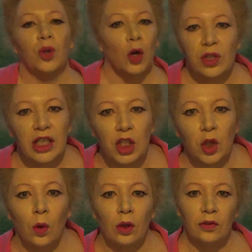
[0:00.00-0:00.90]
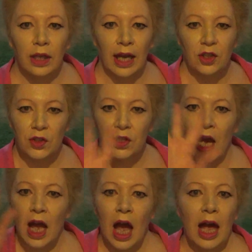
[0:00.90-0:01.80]
no teaching qualifications,
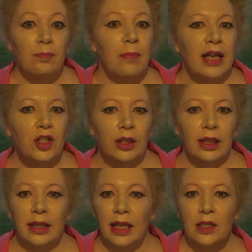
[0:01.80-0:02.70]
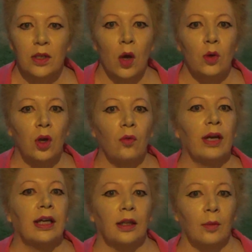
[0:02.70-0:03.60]
and magically there's no
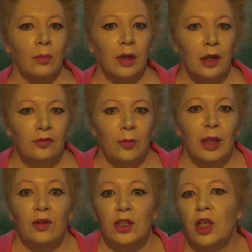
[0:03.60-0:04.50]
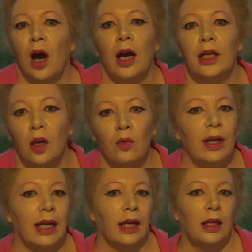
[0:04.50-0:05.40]
curriculum from their entire
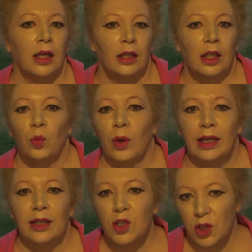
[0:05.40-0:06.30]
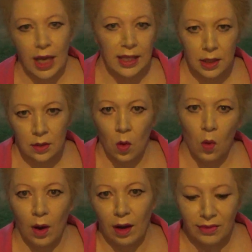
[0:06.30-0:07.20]
career that we can assess
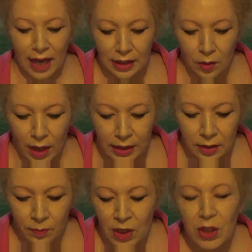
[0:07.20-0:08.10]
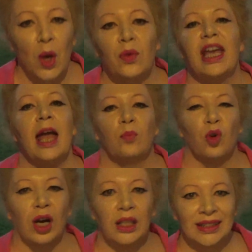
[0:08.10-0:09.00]
or evaluate. So the Emperor,